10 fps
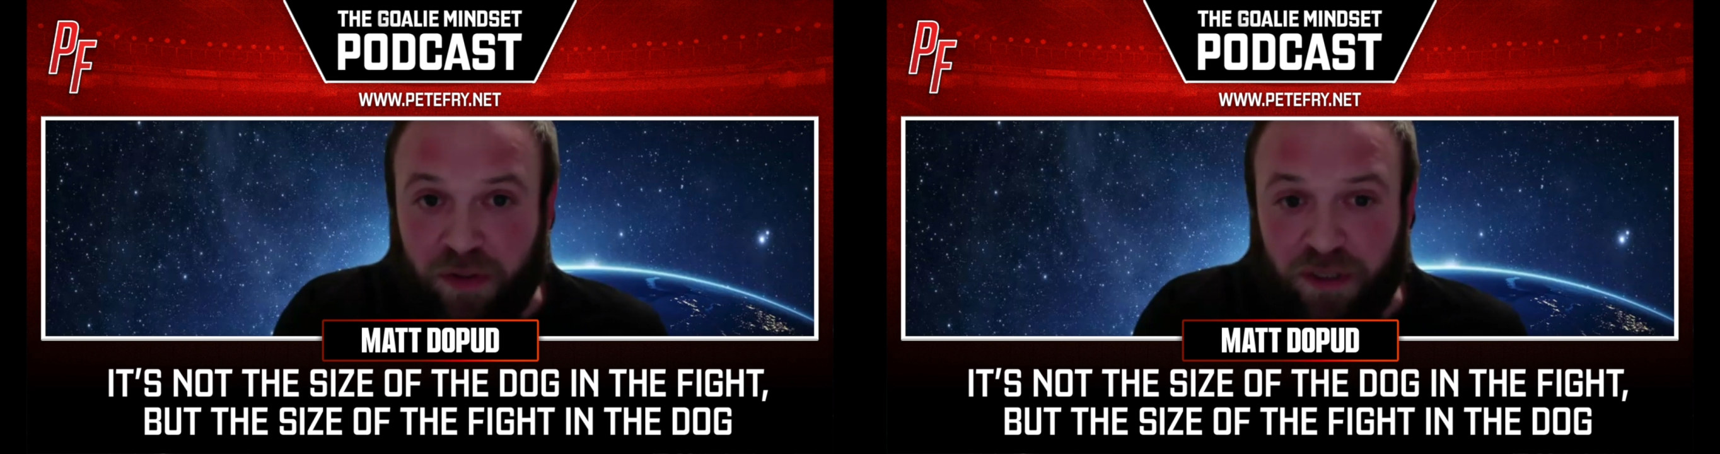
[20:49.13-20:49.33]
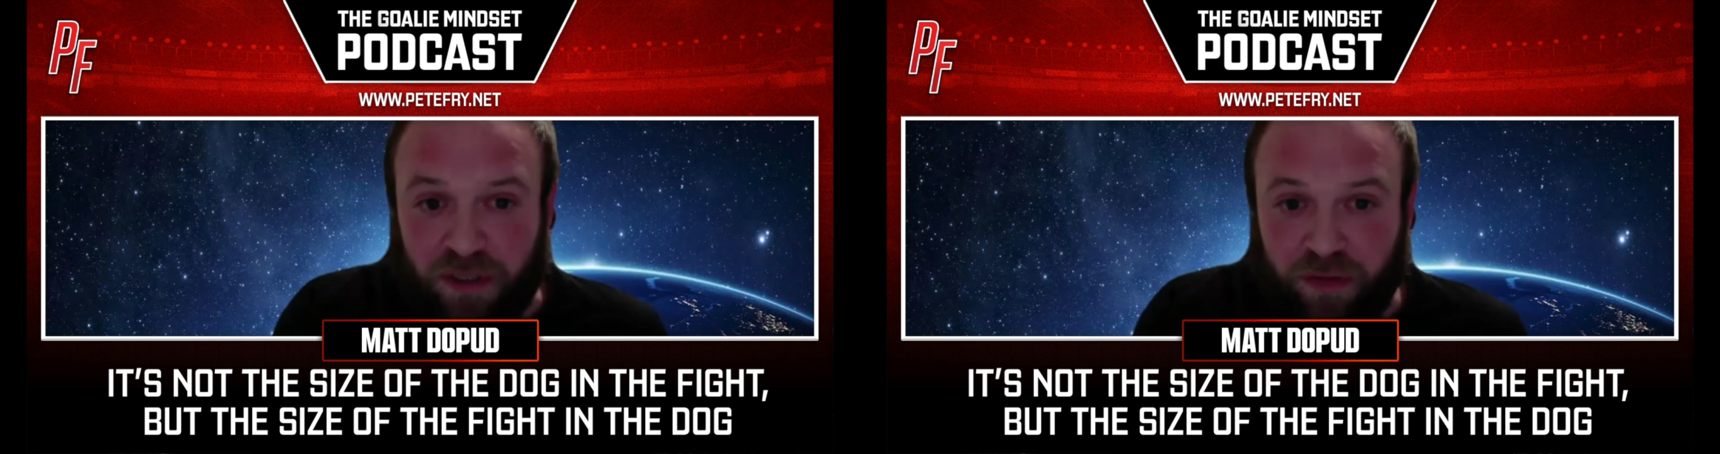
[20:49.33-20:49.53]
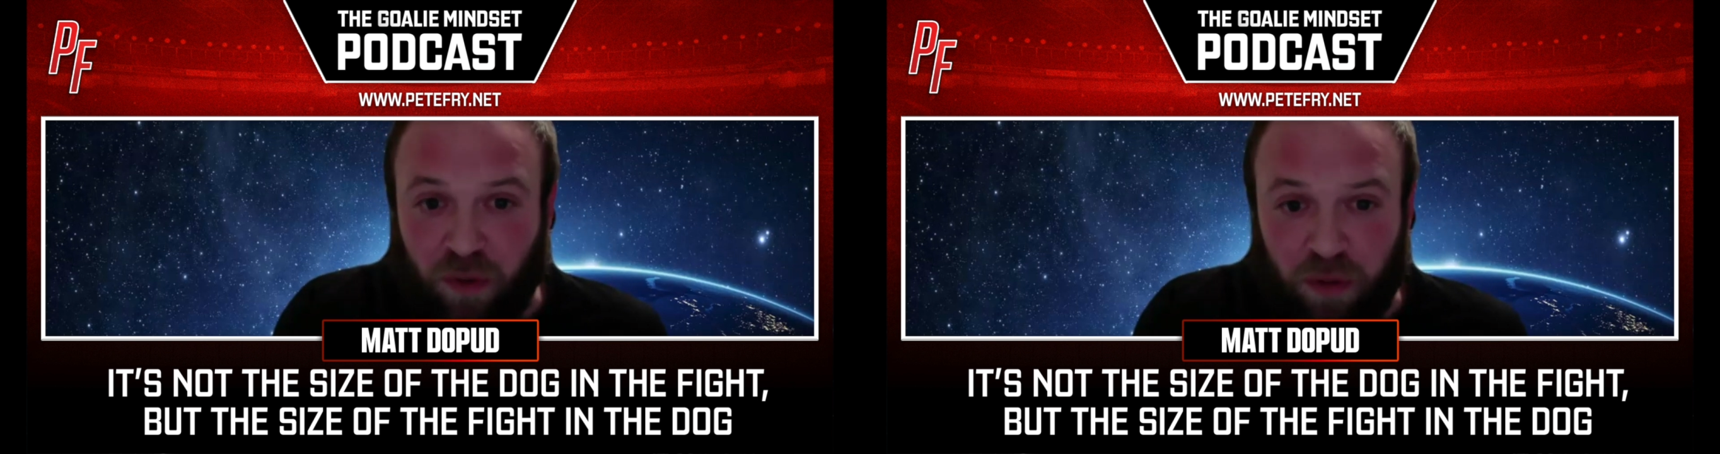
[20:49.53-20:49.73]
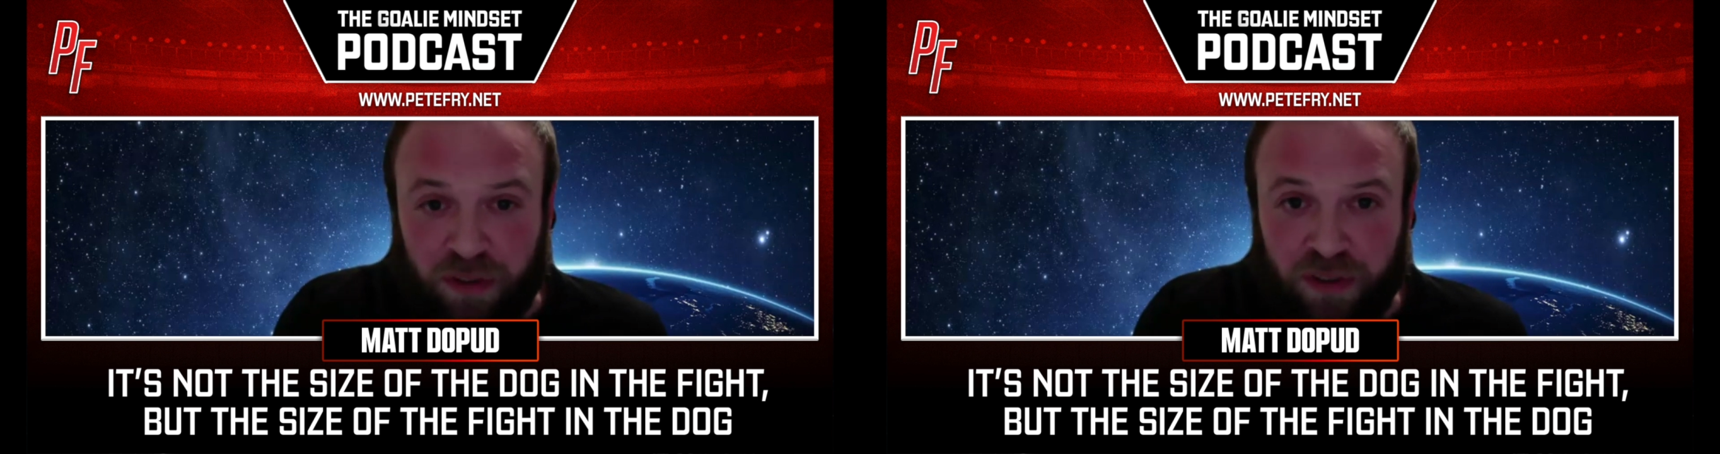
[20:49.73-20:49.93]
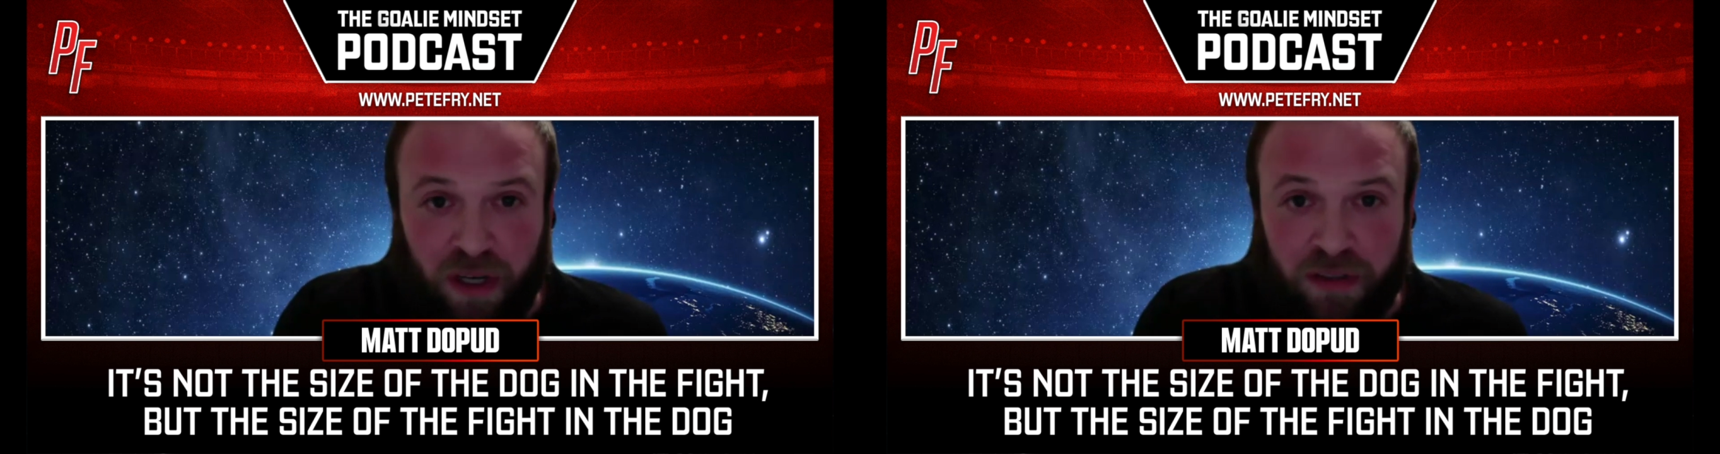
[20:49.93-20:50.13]
just
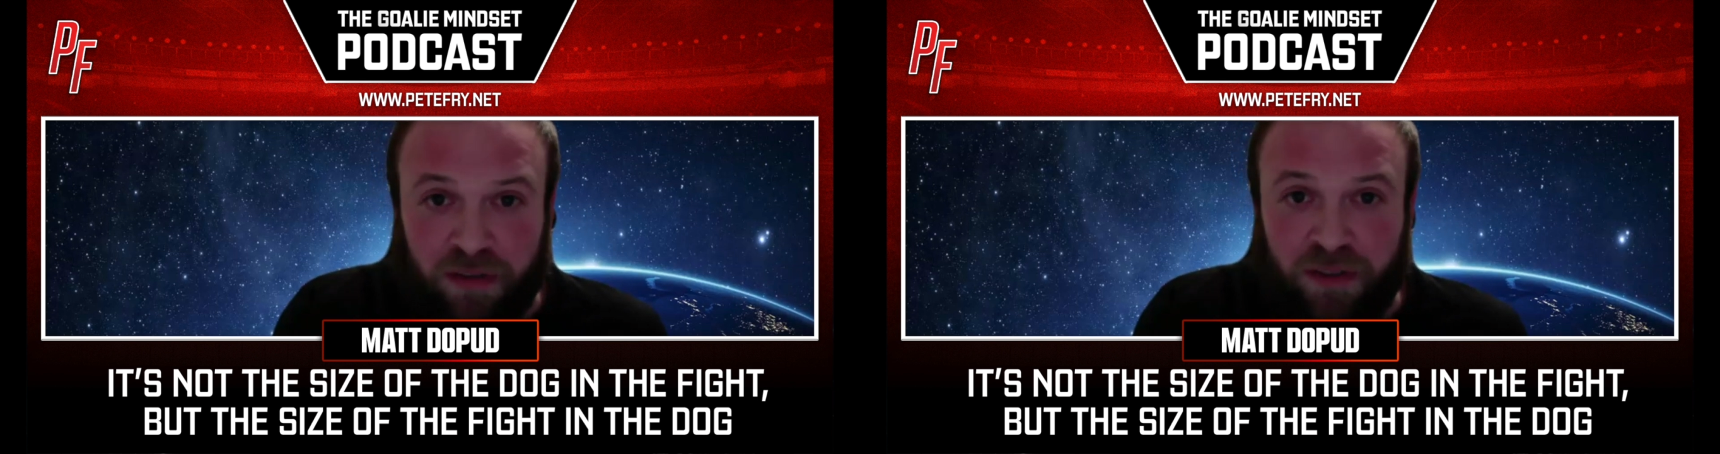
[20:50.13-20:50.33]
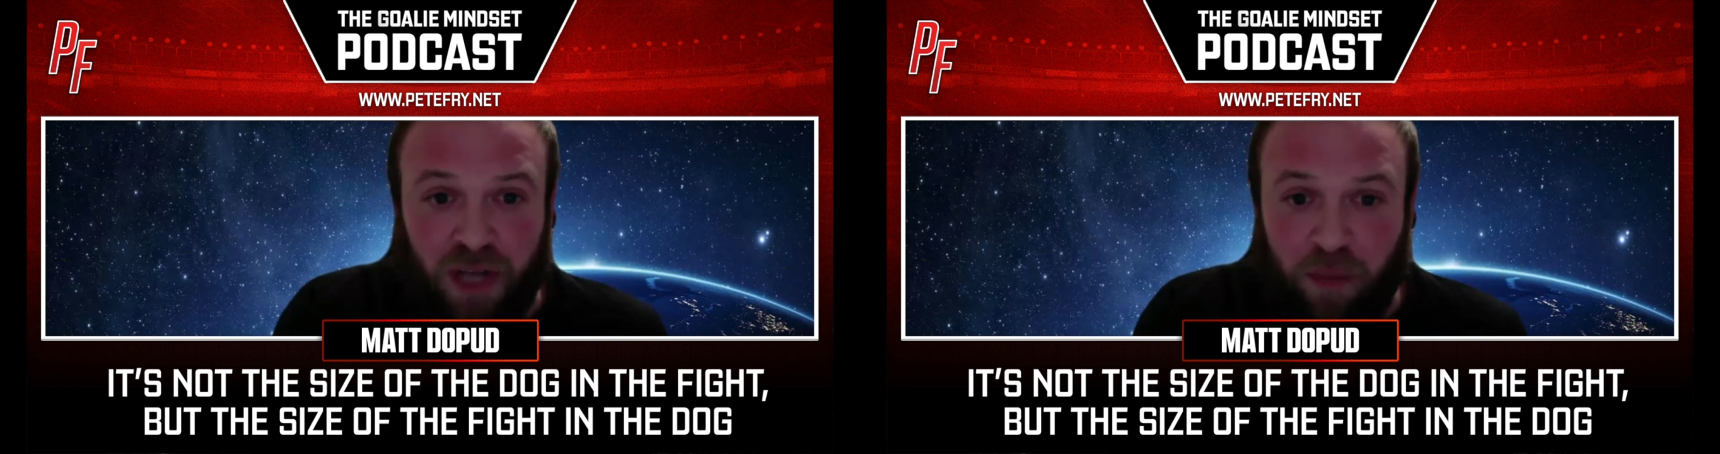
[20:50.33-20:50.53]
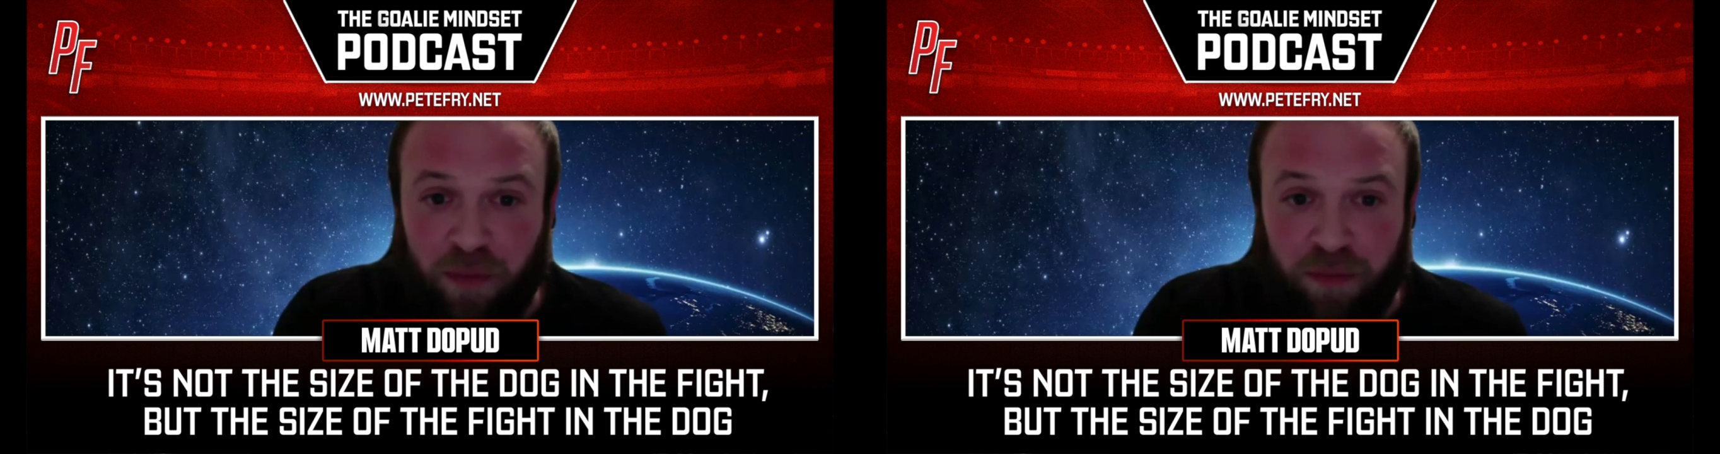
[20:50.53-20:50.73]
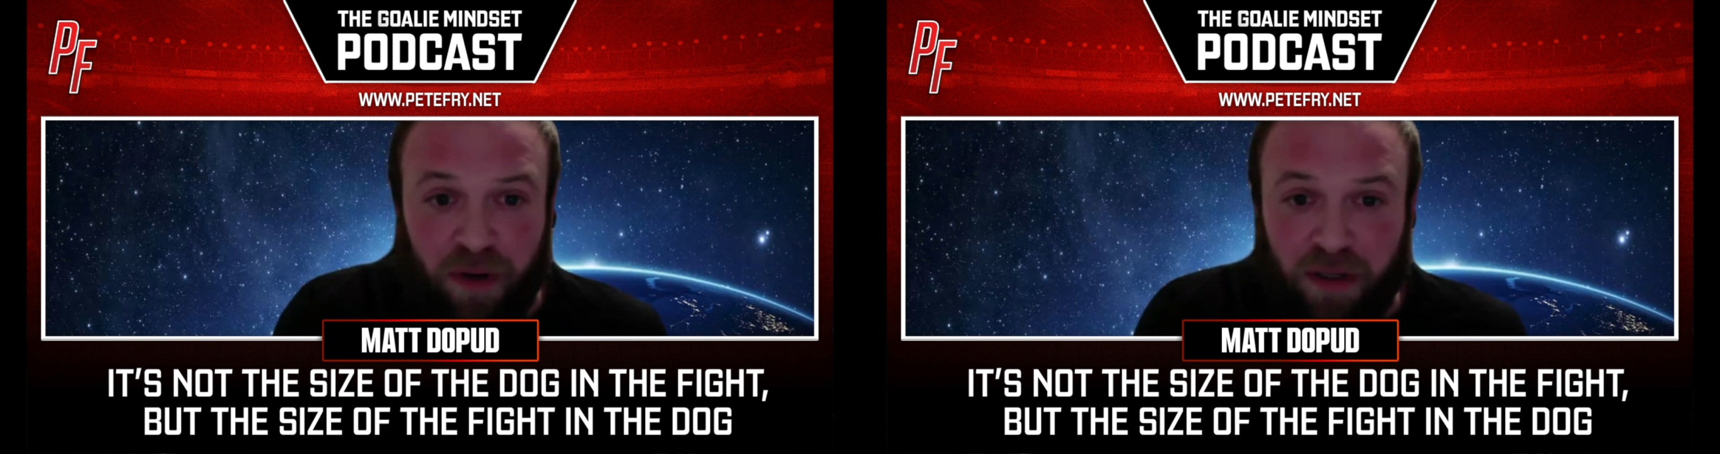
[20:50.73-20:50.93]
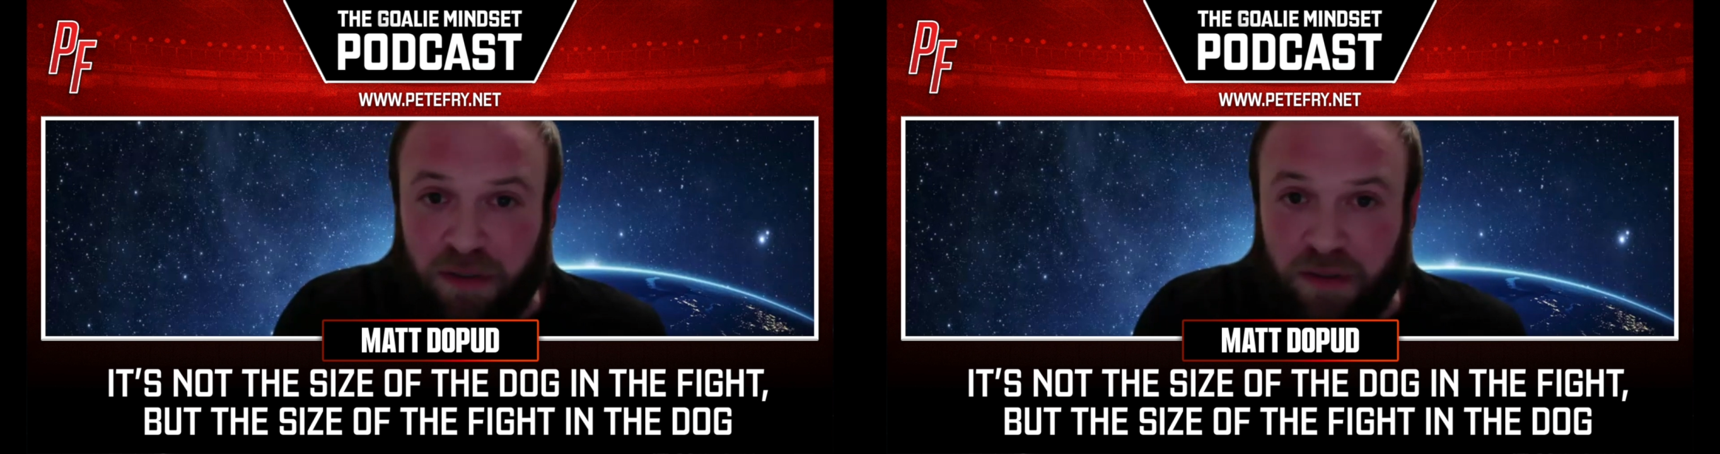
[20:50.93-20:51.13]
focus on stopping the puck.